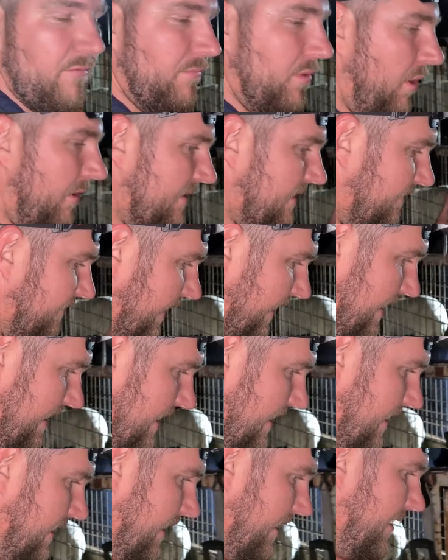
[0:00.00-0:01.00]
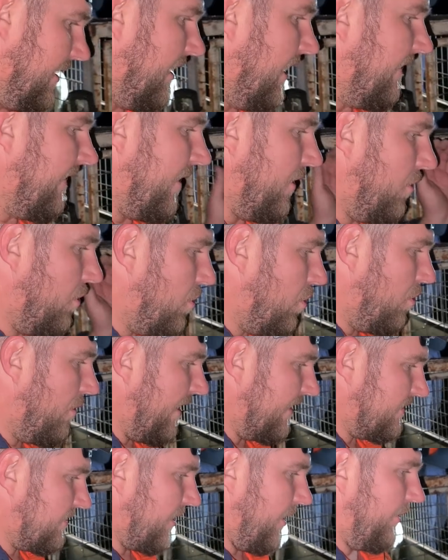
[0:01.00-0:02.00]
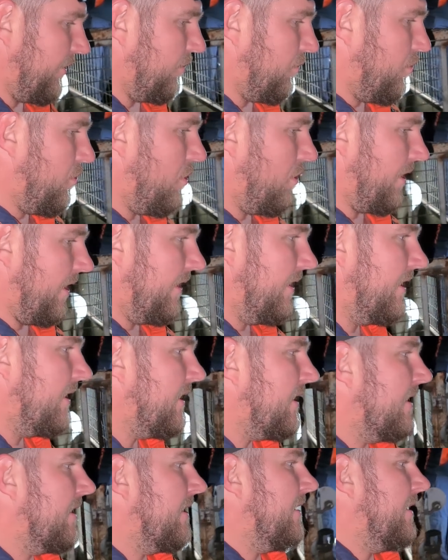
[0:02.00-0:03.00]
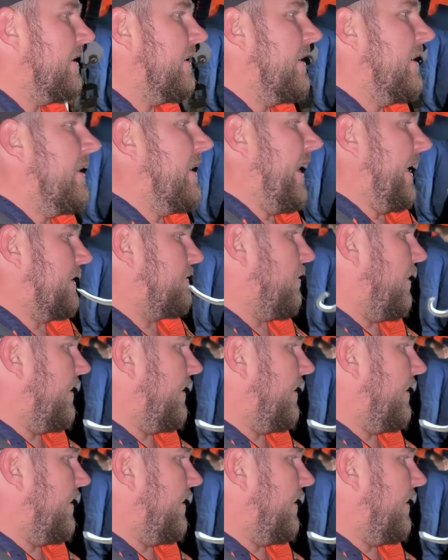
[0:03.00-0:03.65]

blocks. If they hear you, they always go to water. That's why